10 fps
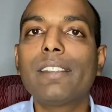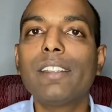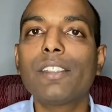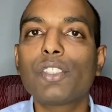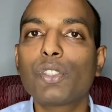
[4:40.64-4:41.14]

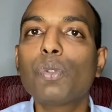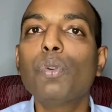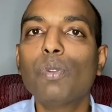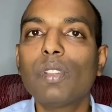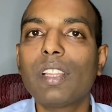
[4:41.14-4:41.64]

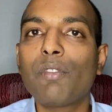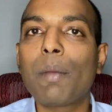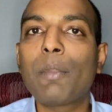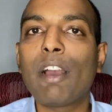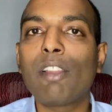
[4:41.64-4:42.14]
soon the
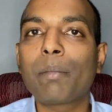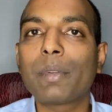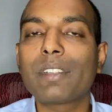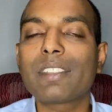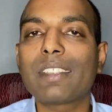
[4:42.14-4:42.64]
web
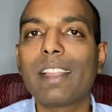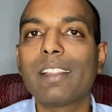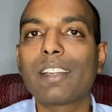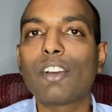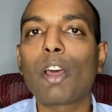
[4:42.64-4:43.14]
developers and
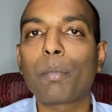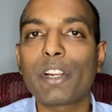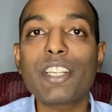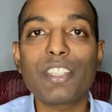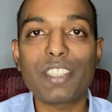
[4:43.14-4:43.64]
the
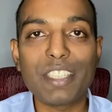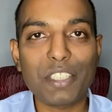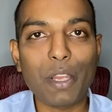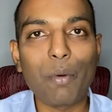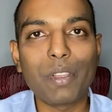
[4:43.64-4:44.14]
corporations
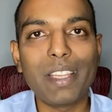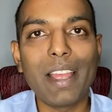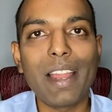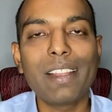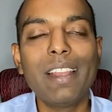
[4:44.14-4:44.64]
discovered
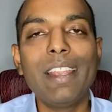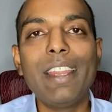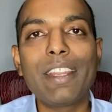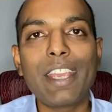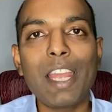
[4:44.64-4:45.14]
that
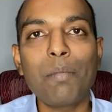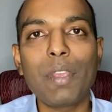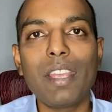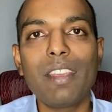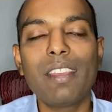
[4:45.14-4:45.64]
it can
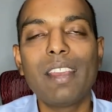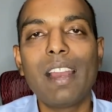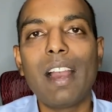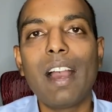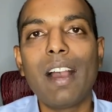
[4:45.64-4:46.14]
be
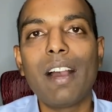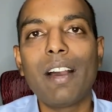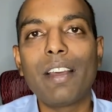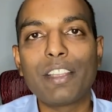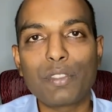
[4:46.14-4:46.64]

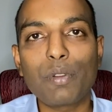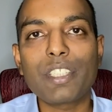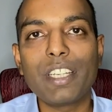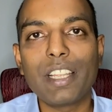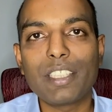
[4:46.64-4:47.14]

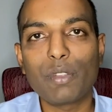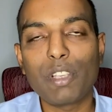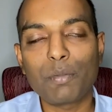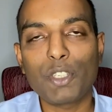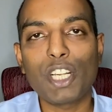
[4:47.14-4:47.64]
resource intensive,
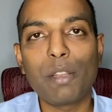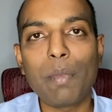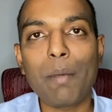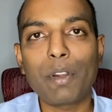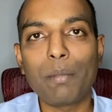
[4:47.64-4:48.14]
especially
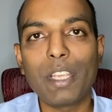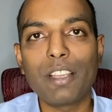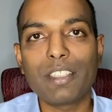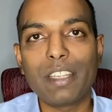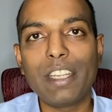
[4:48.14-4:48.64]
memory,
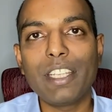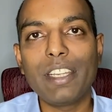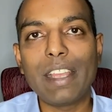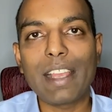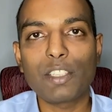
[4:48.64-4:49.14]
because
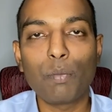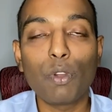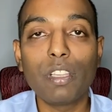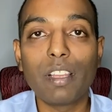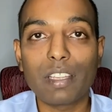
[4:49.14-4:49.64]
it has
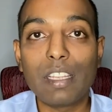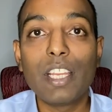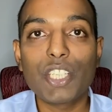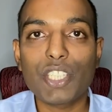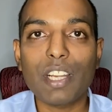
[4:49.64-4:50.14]
both the
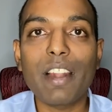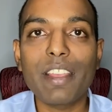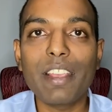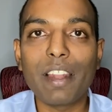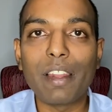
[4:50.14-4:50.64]

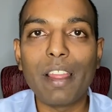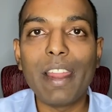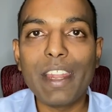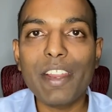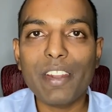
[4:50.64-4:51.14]
starting and
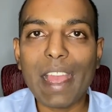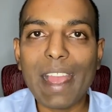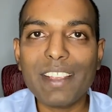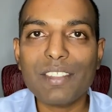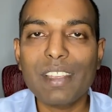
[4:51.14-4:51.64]
ending
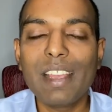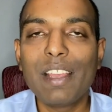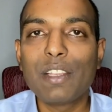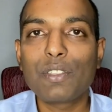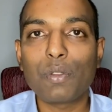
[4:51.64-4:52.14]
tags.
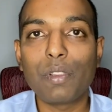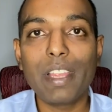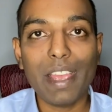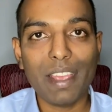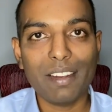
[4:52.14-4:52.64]
So
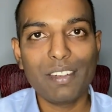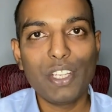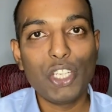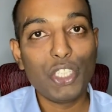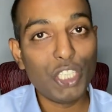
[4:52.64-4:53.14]
then
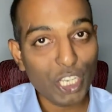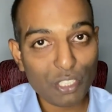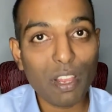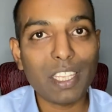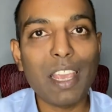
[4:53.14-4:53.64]

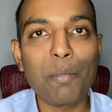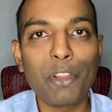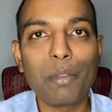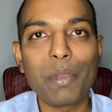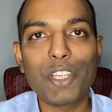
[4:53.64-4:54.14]
JSON came
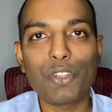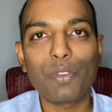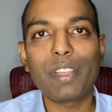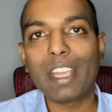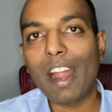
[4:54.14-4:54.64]
into the
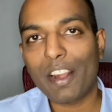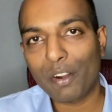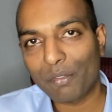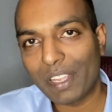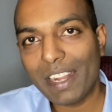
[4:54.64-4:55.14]
picture. They got rid
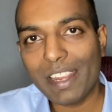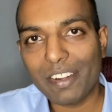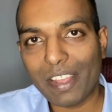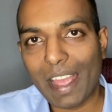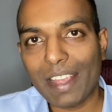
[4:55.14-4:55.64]
of the ending
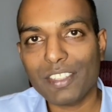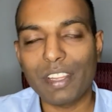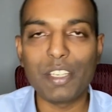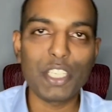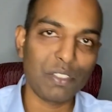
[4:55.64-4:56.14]
tags
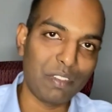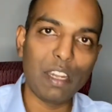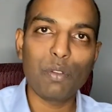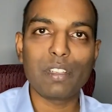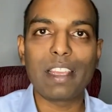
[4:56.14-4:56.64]
and they
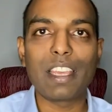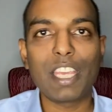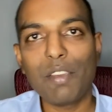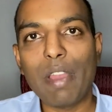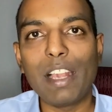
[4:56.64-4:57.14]
look like a
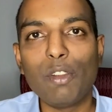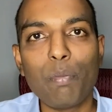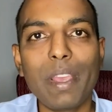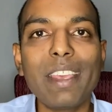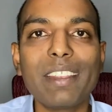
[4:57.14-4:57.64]
key value
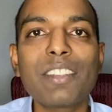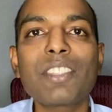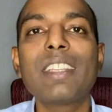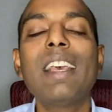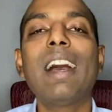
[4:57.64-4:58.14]

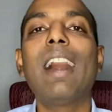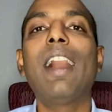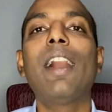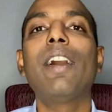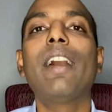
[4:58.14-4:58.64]
pairs,
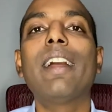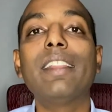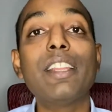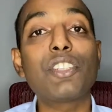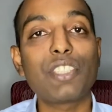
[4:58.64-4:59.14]
and
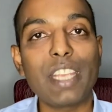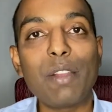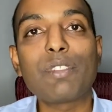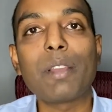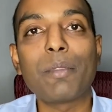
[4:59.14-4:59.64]
it
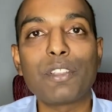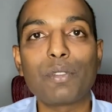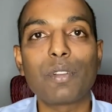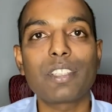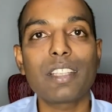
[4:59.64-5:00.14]
saved some
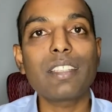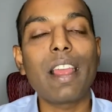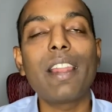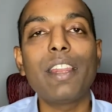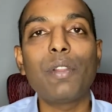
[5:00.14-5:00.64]
resources,
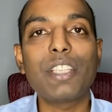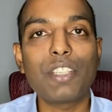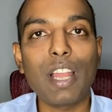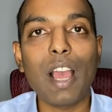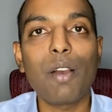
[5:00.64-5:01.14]
and it is
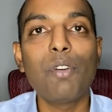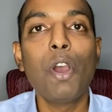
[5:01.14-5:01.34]
now